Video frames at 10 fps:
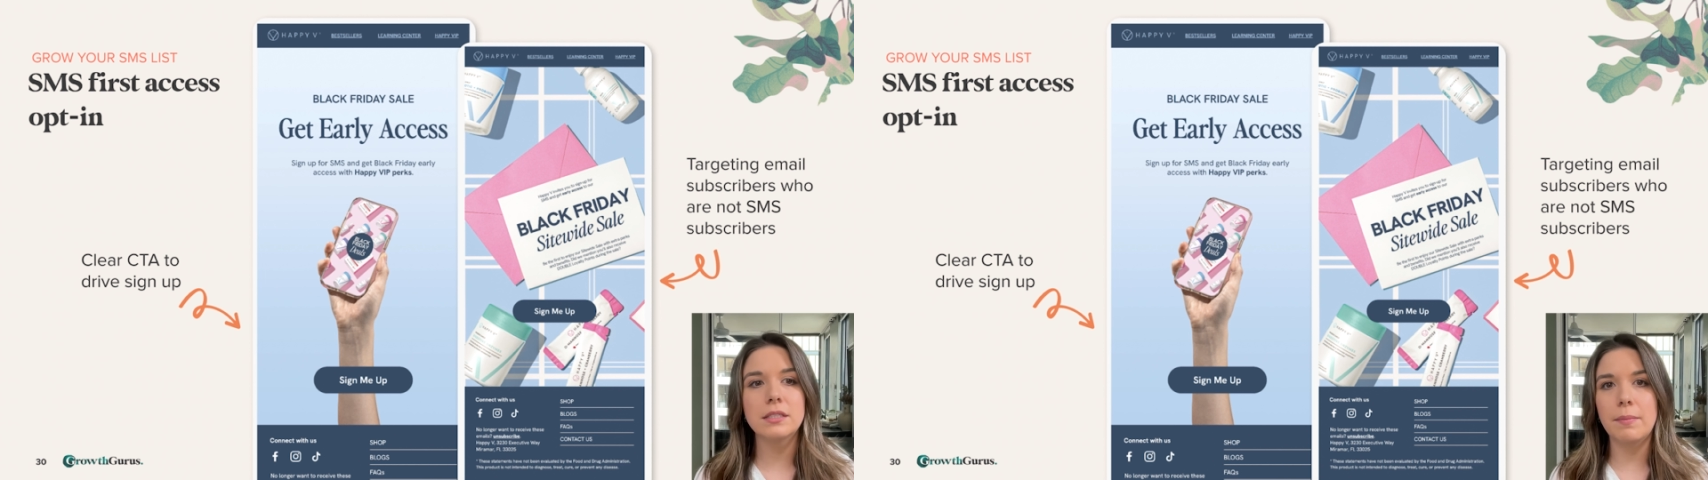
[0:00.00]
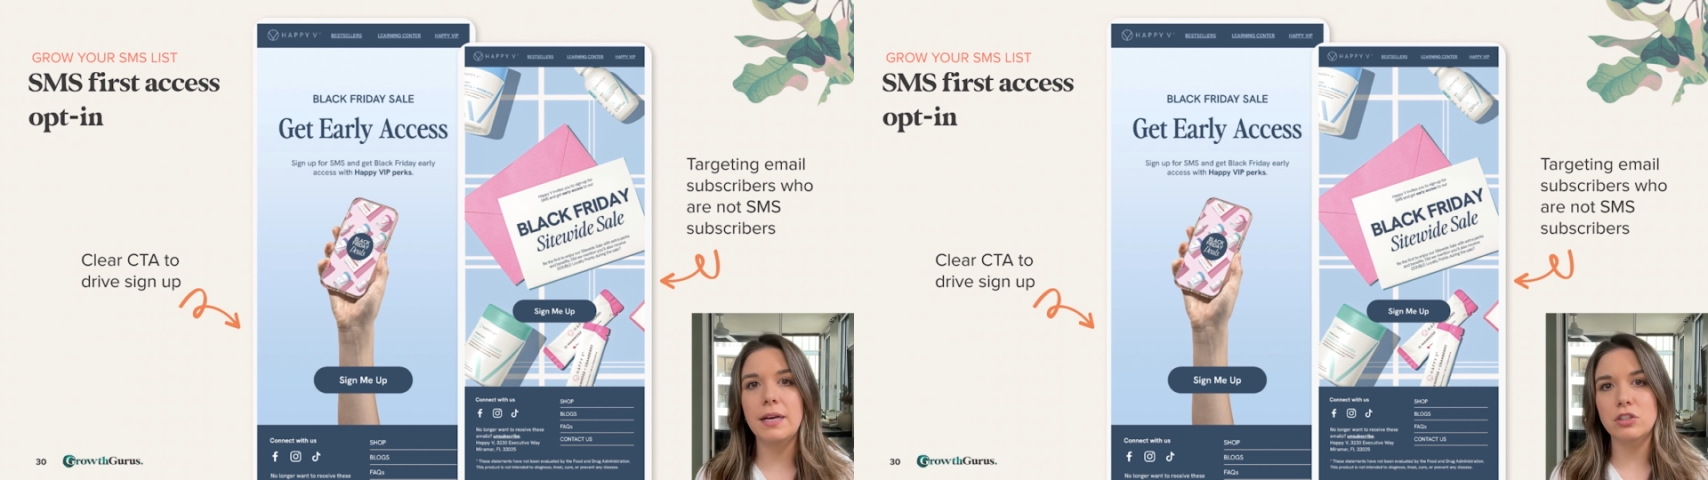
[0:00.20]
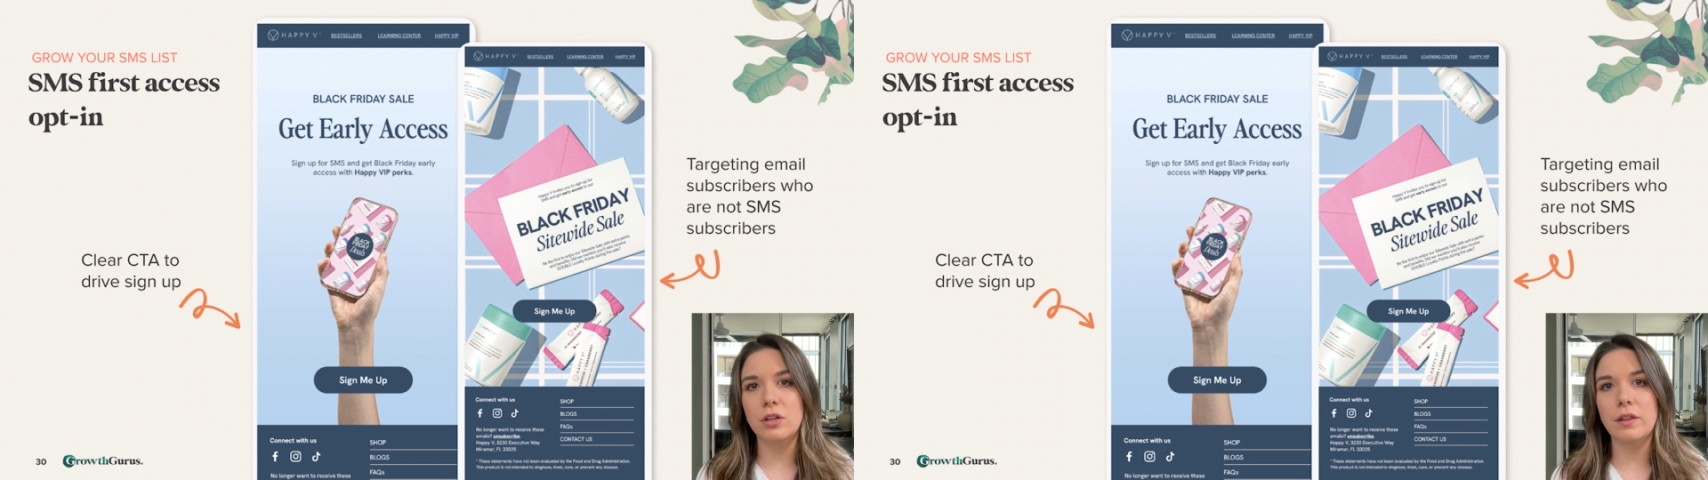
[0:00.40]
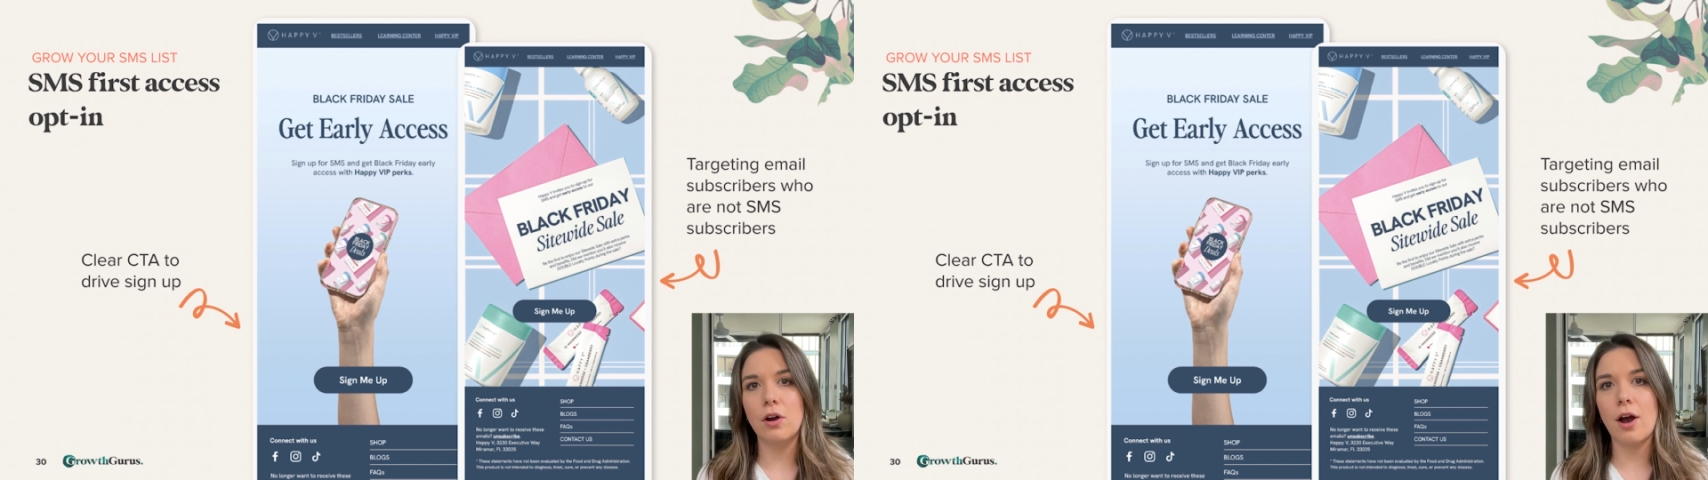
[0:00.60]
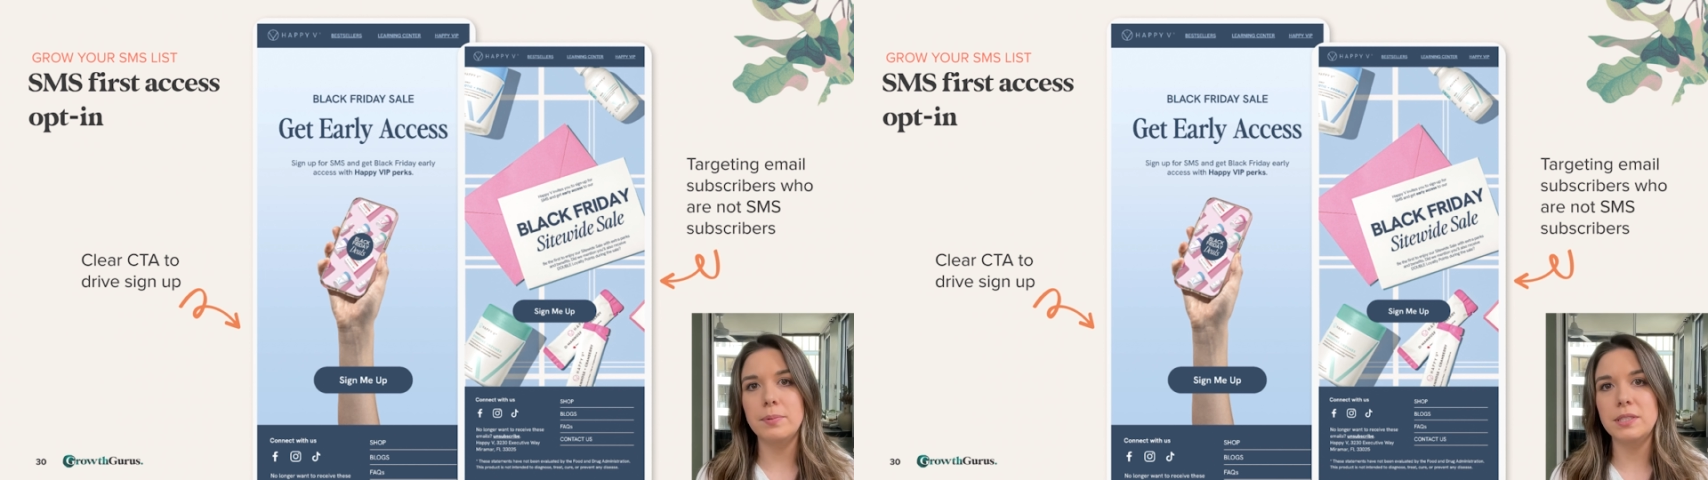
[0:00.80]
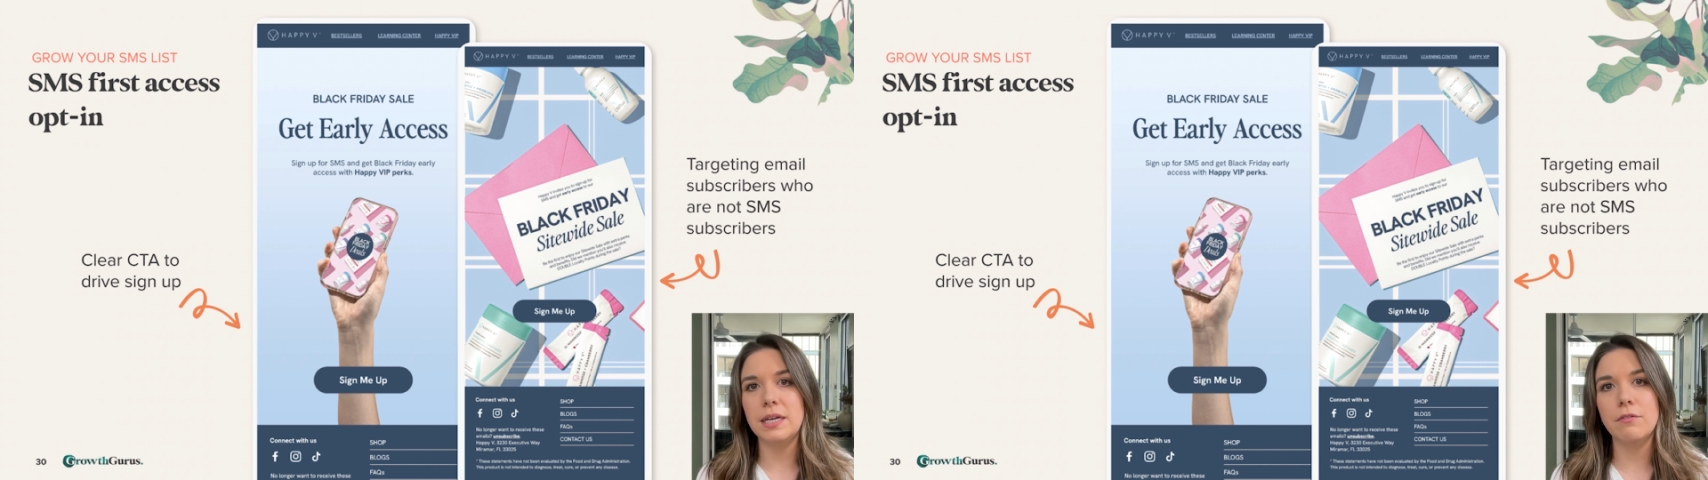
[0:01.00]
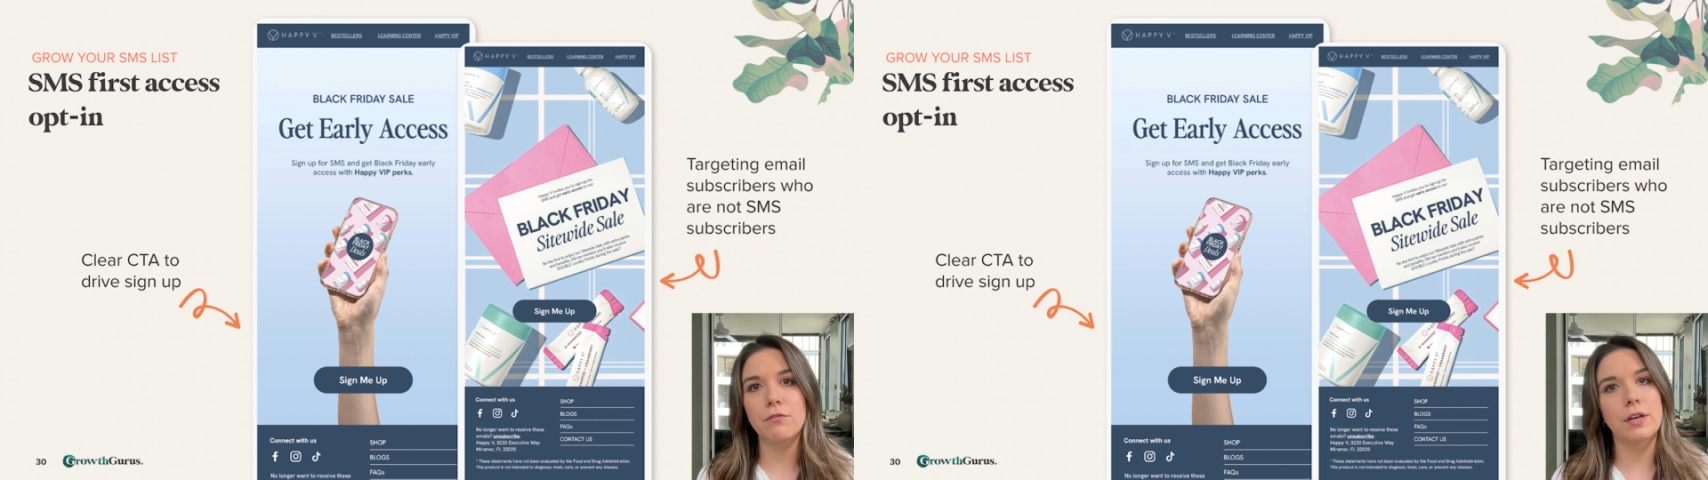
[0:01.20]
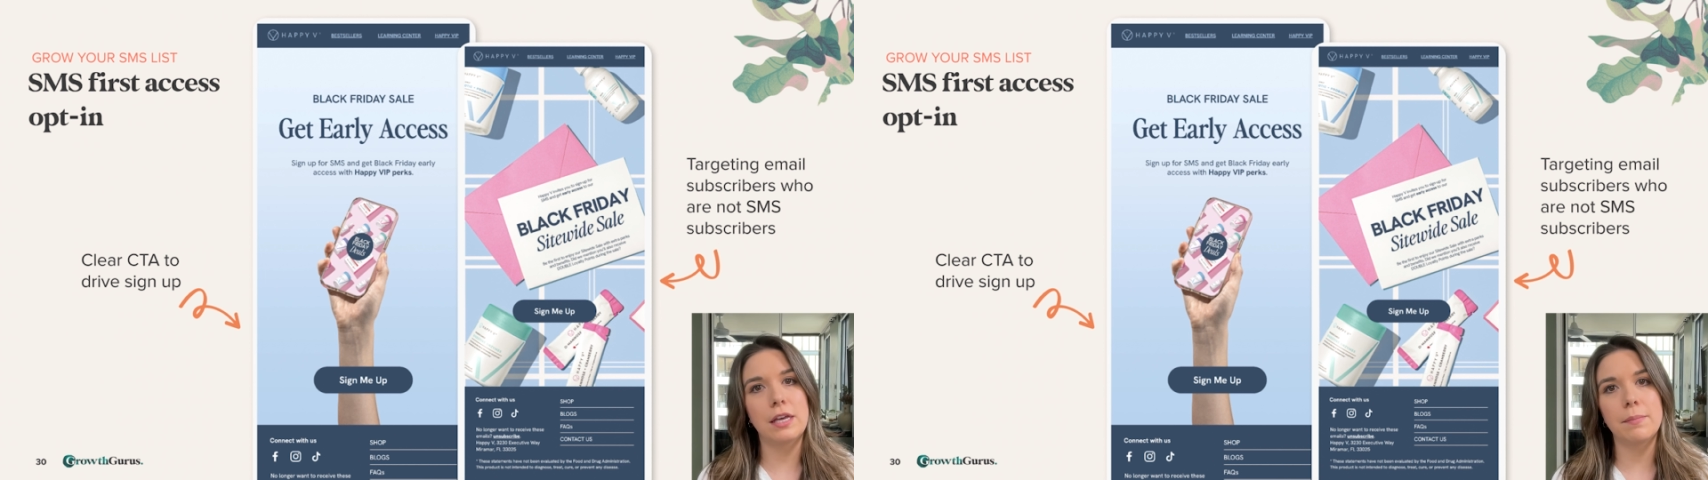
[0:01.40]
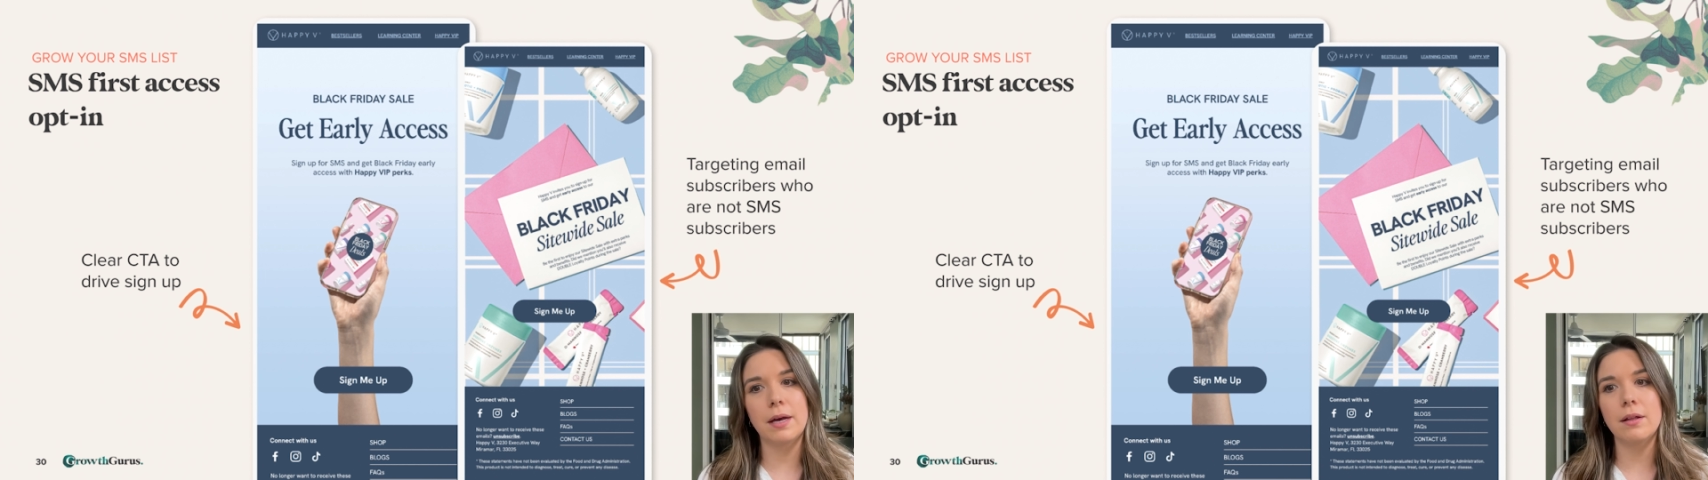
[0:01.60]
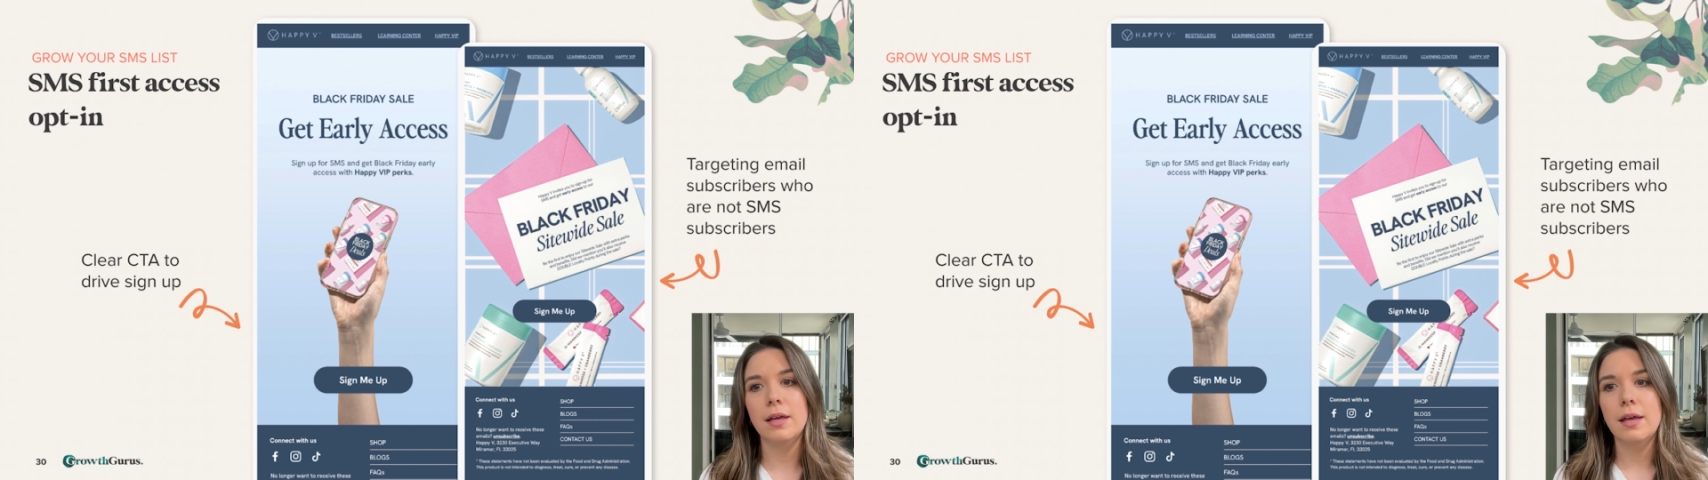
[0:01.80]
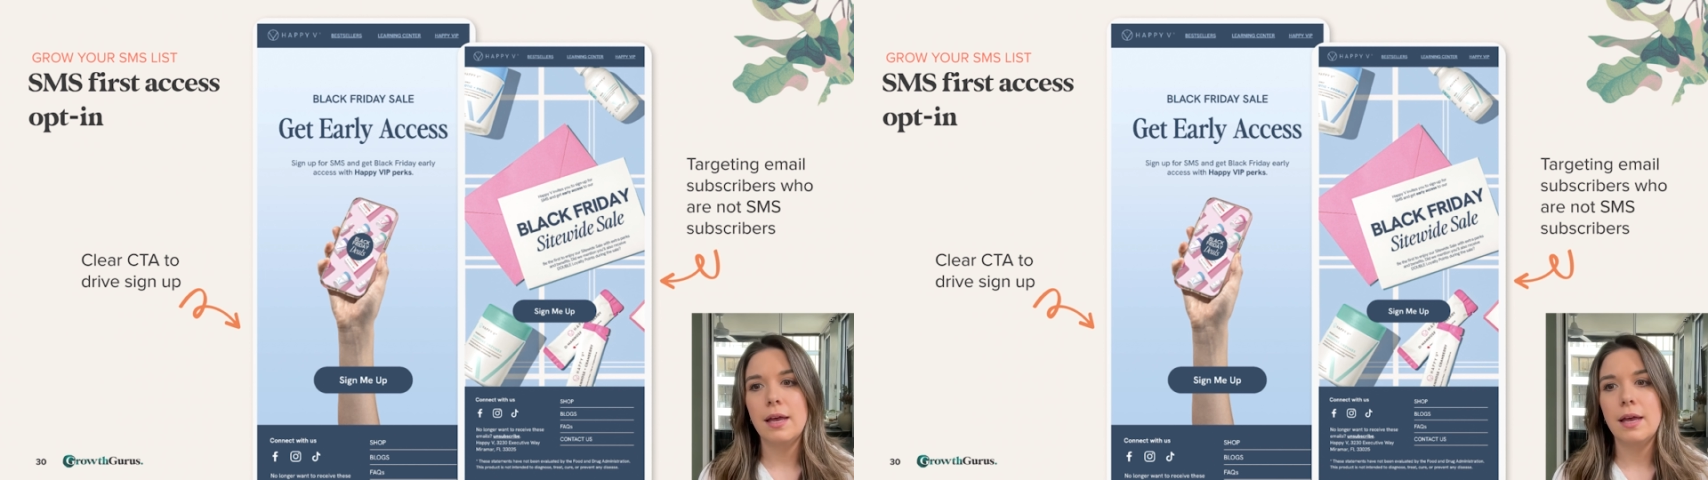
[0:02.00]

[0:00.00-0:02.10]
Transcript: to make sure that they're opted in for email